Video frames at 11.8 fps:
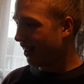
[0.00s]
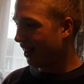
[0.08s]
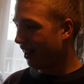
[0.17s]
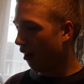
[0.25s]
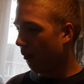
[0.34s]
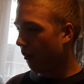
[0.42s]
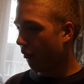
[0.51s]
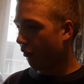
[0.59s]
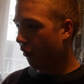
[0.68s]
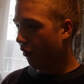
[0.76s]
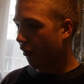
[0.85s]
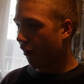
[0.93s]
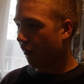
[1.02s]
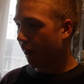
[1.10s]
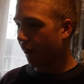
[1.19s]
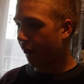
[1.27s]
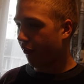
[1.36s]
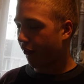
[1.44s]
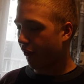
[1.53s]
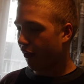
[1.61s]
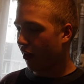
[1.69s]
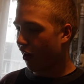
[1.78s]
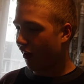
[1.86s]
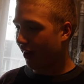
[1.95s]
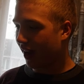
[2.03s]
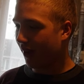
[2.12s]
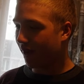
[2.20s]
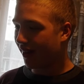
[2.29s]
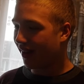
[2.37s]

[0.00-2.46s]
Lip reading: I was doing slime.